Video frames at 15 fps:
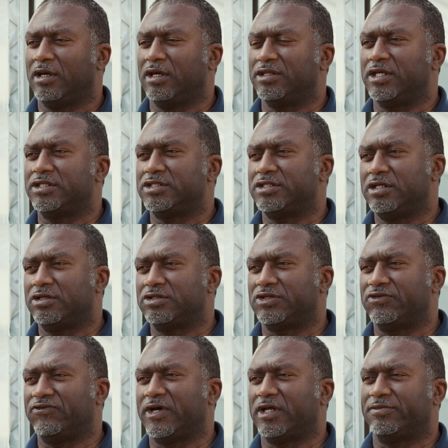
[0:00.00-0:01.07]
and the engineers
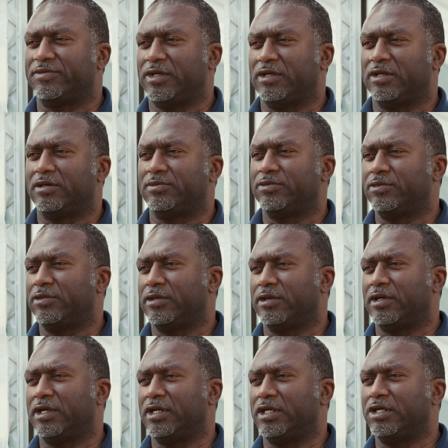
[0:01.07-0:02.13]
developed him
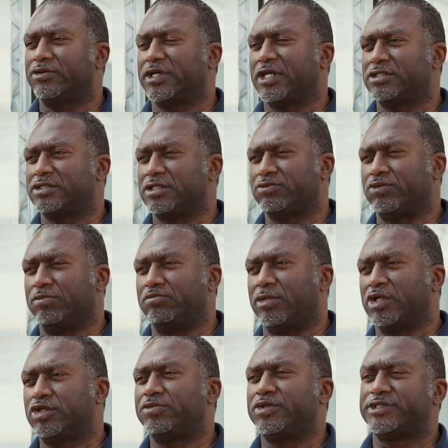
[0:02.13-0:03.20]
an irrigation system with
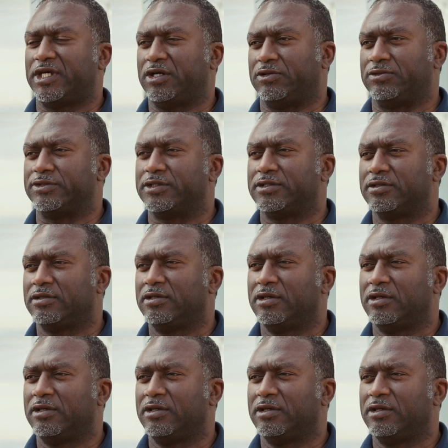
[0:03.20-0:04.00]
multiple zones.